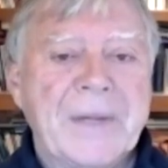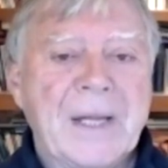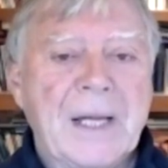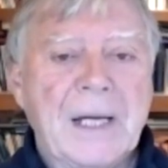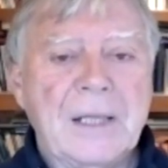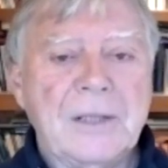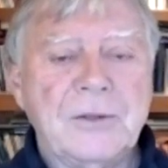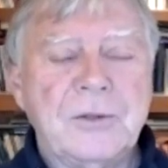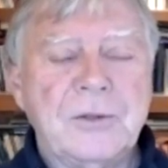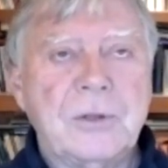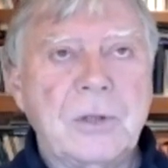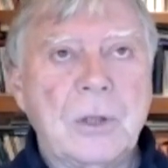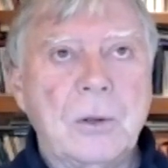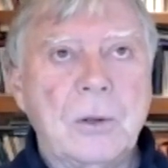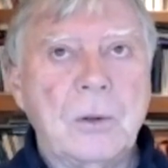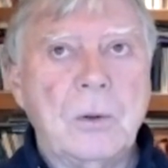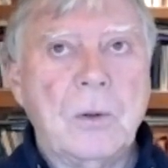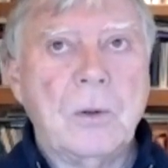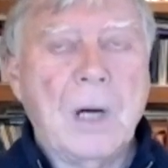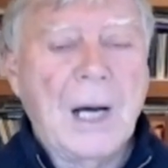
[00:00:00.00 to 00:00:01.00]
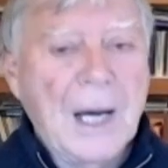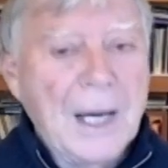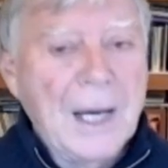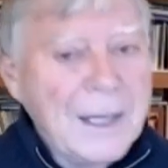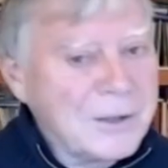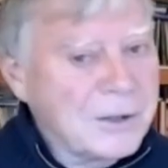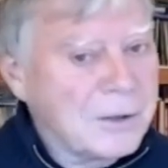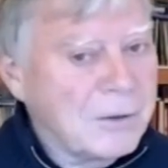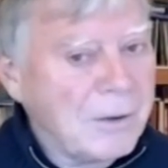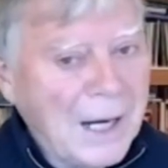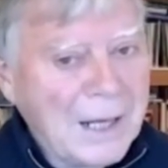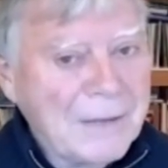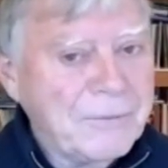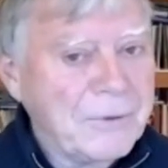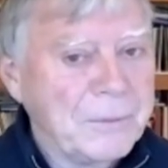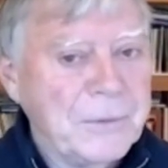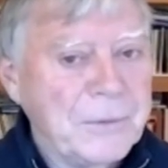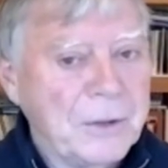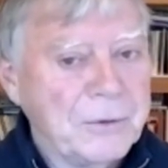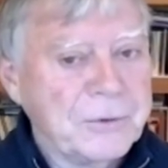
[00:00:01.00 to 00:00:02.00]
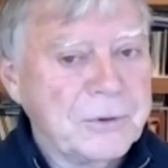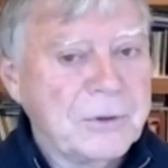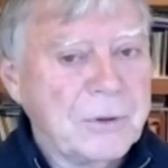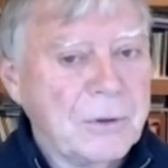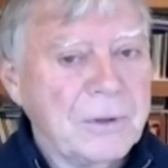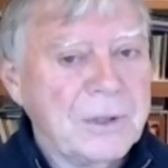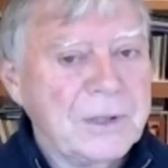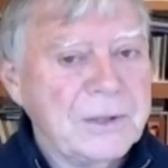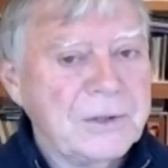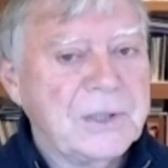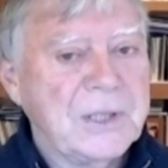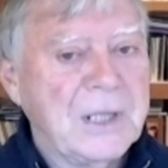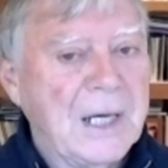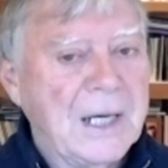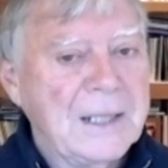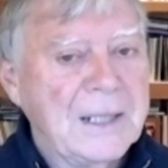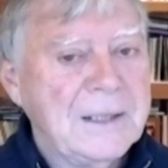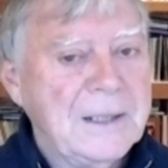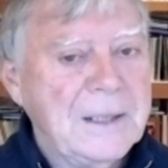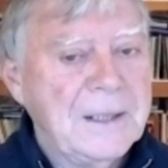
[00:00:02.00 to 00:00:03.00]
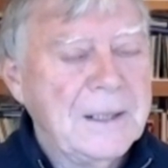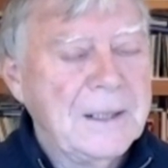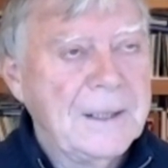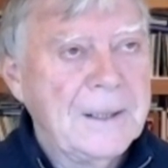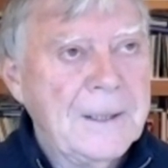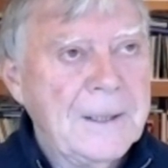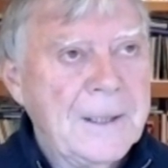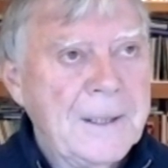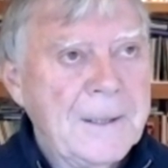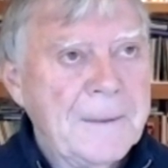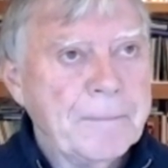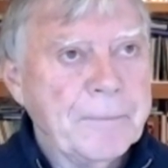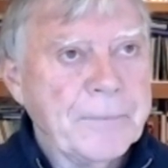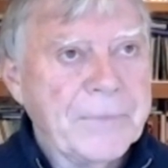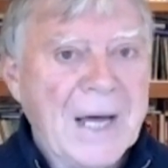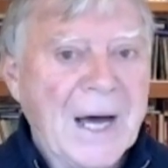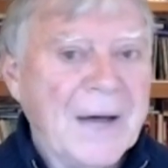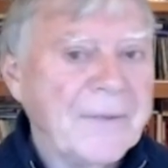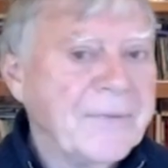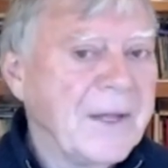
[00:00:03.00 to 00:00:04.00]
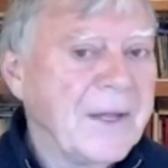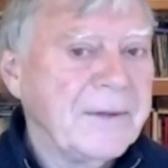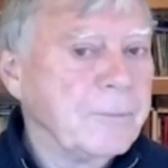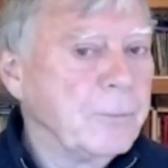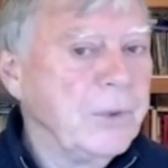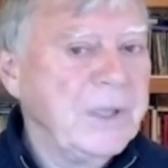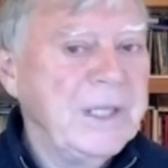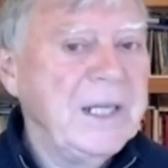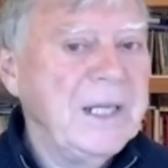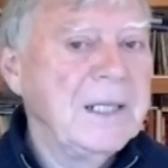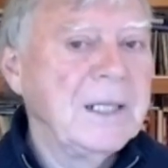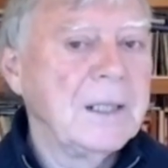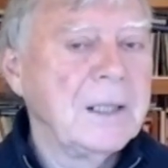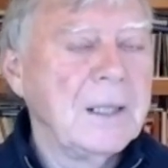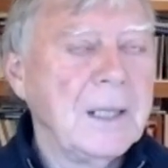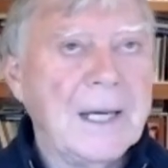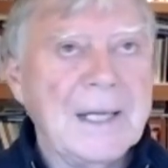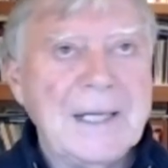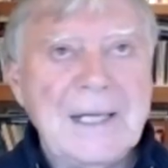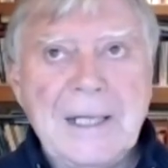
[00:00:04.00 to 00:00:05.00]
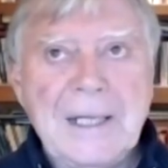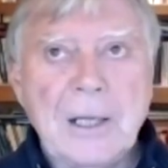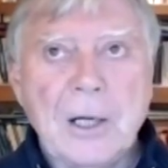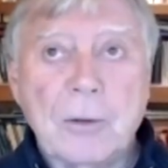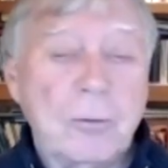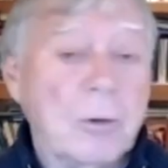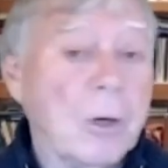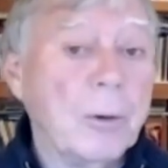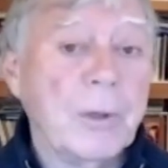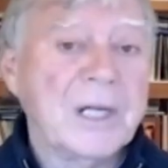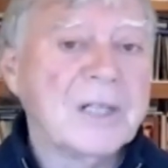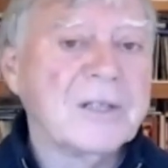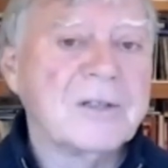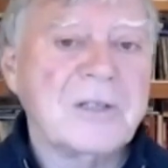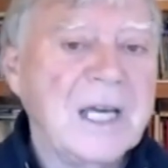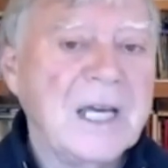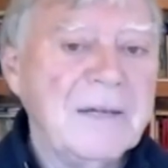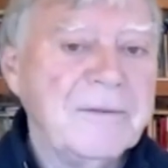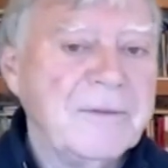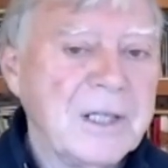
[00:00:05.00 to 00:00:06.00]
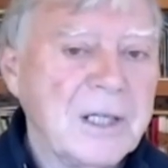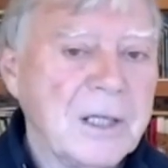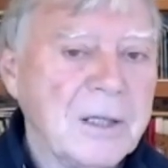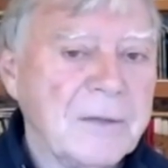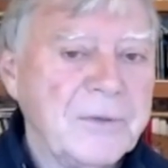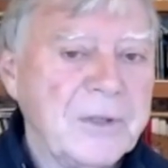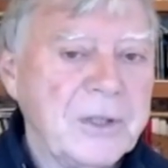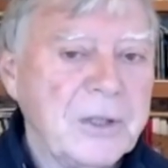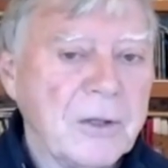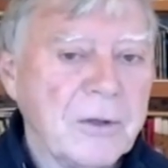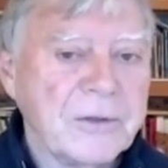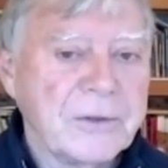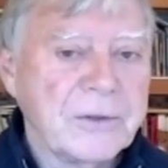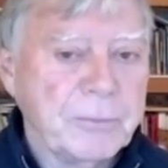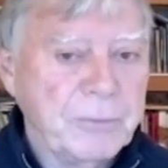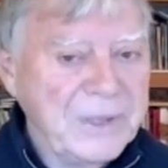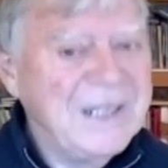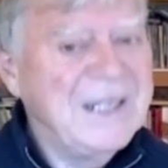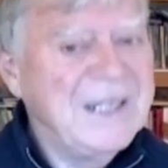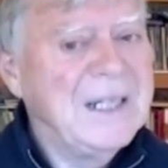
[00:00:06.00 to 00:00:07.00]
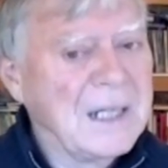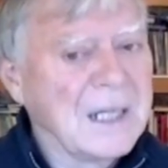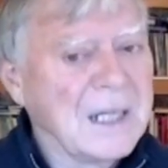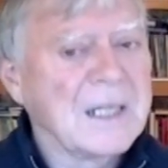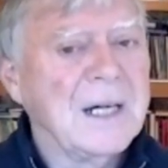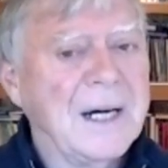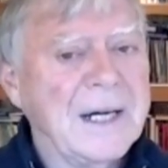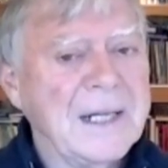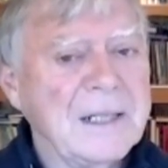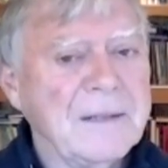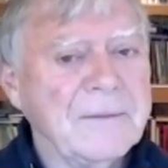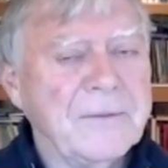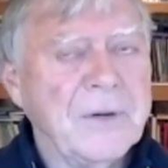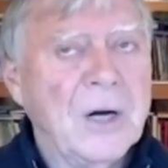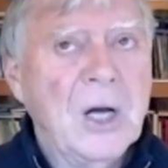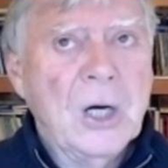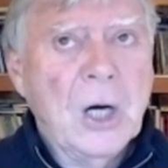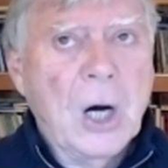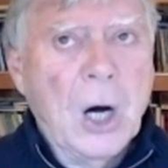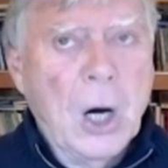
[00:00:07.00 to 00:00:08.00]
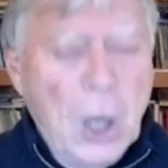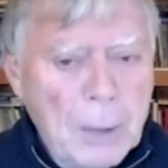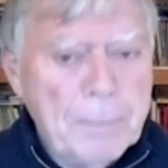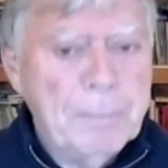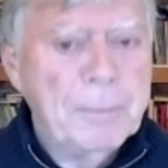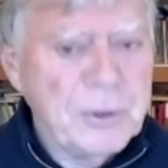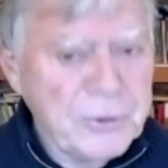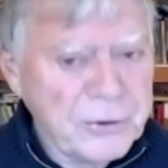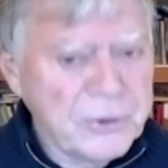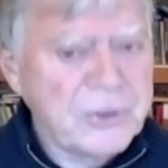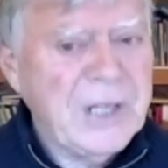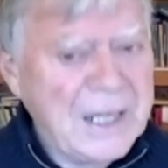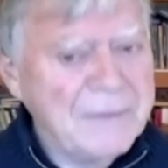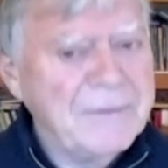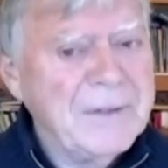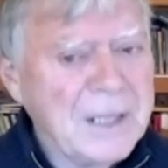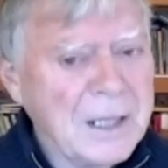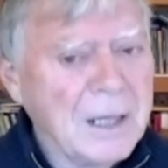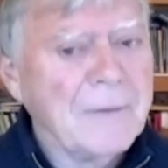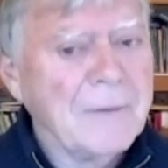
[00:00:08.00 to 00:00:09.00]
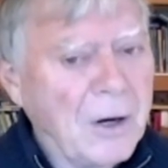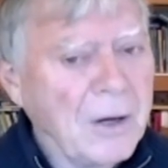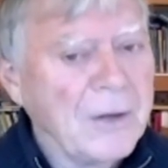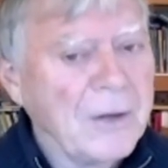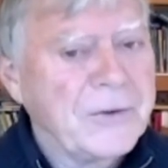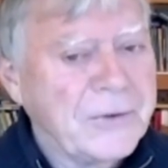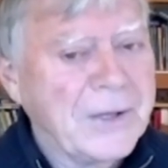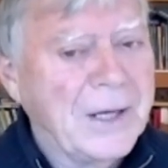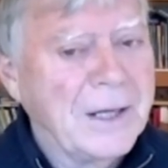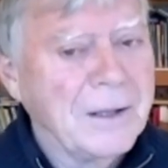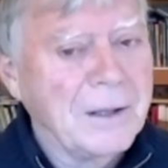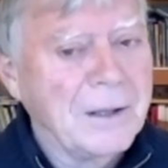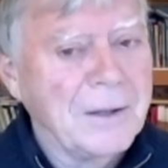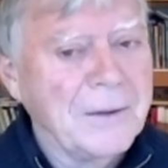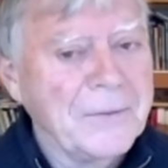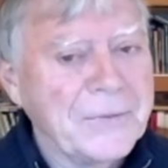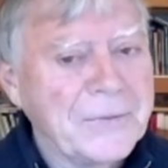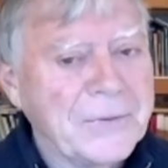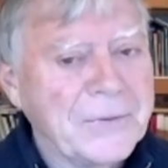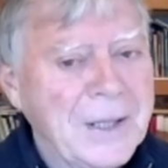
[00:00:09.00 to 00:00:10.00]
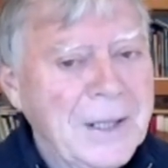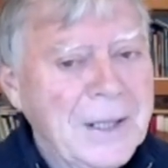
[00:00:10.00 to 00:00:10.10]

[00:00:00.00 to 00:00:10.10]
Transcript: And so I extract from those stories the idea, not that we need any heroic saving of the earth. We need a kind of humble saving of ourselves.